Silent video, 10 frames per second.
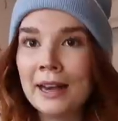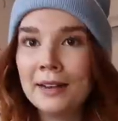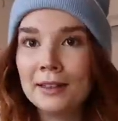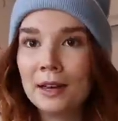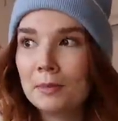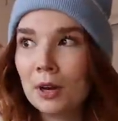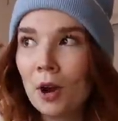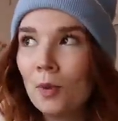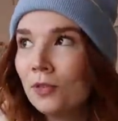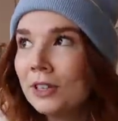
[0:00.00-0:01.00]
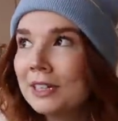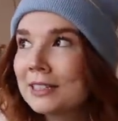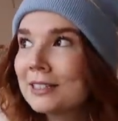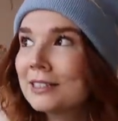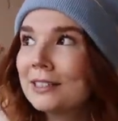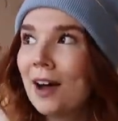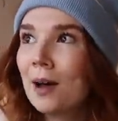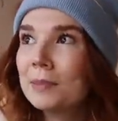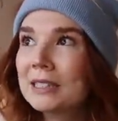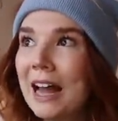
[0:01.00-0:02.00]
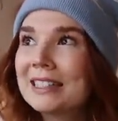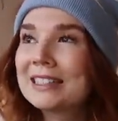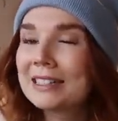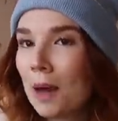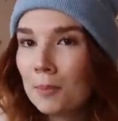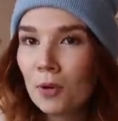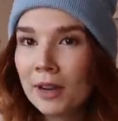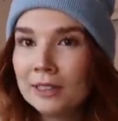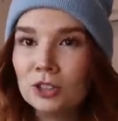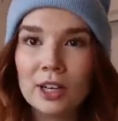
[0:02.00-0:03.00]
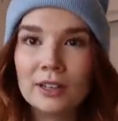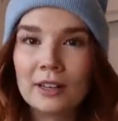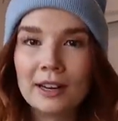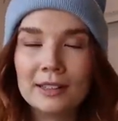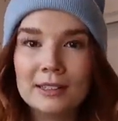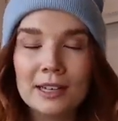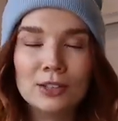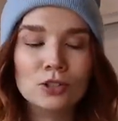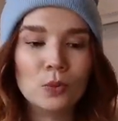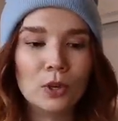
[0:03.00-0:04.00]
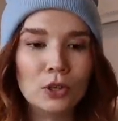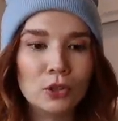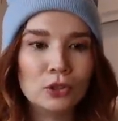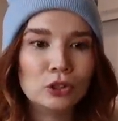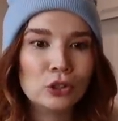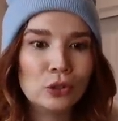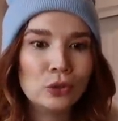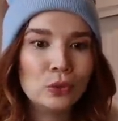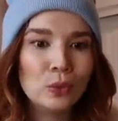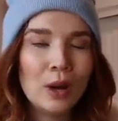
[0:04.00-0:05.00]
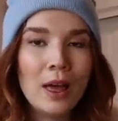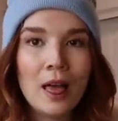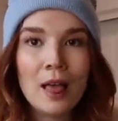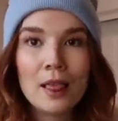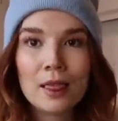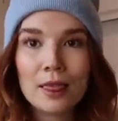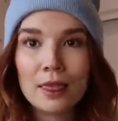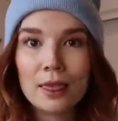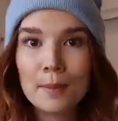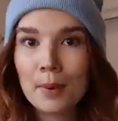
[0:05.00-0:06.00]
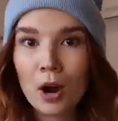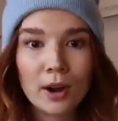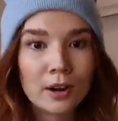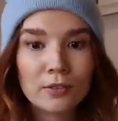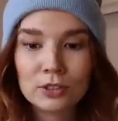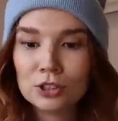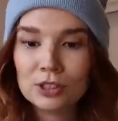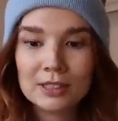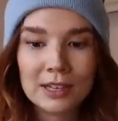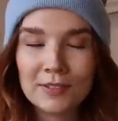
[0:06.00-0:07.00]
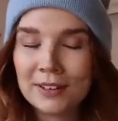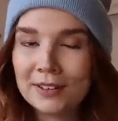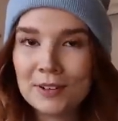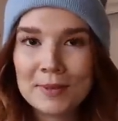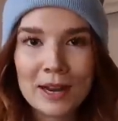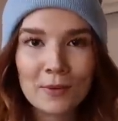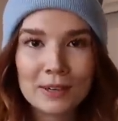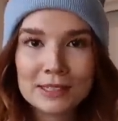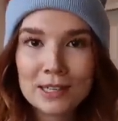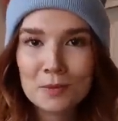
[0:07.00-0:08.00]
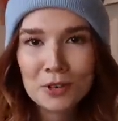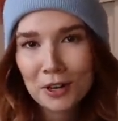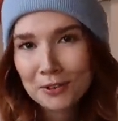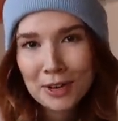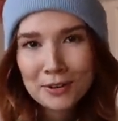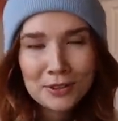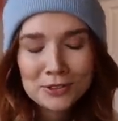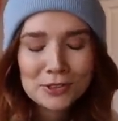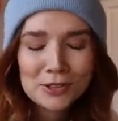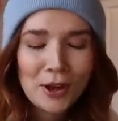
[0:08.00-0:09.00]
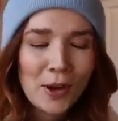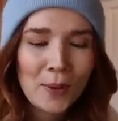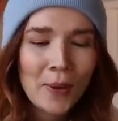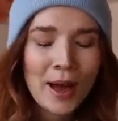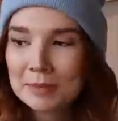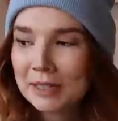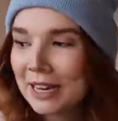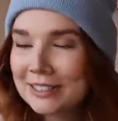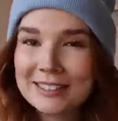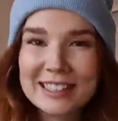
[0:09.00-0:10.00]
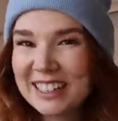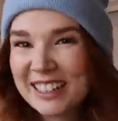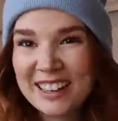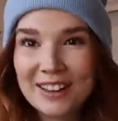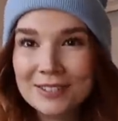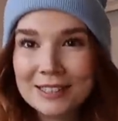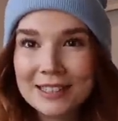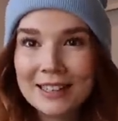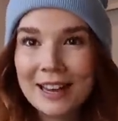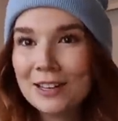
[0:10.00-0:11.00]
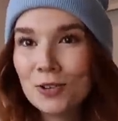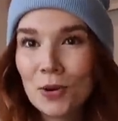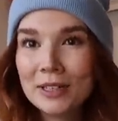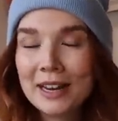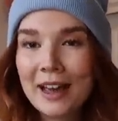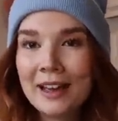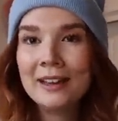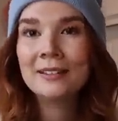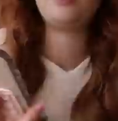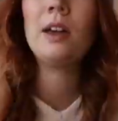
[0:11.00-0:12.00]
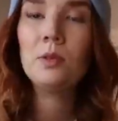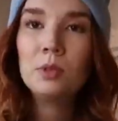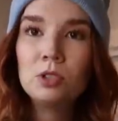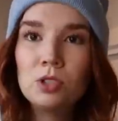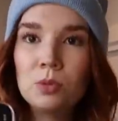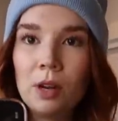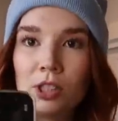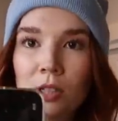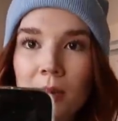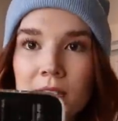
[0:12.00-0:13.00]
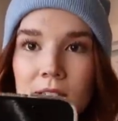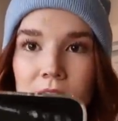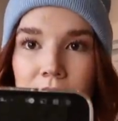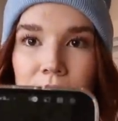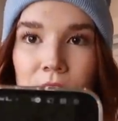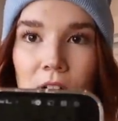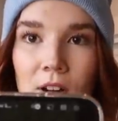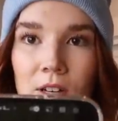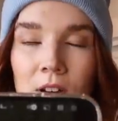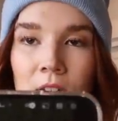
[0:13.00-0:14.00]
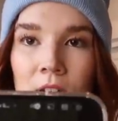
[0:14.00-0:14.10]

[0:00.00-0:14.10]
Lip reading: anything, but hopefully it stops at some point and Jared and I can take Squirtle to the park for just even a little bit. I want to see him run around in the snow. But yeah, it's just like a cozy indoor day. I was just watching my sister's vlog,